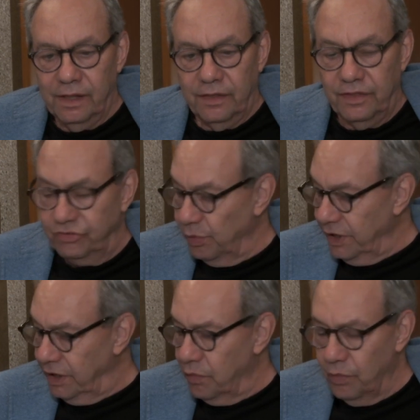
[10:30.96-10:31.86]
This
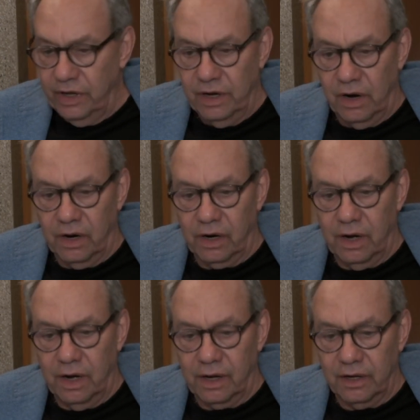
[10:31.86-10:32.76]
week, we are
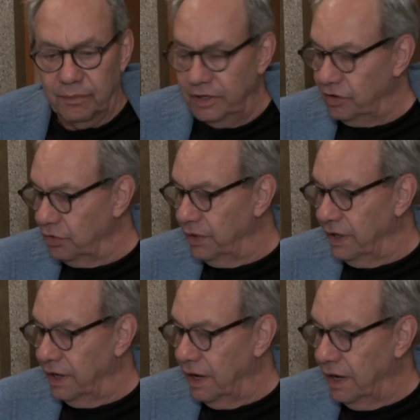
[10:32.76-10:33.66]
going to be doing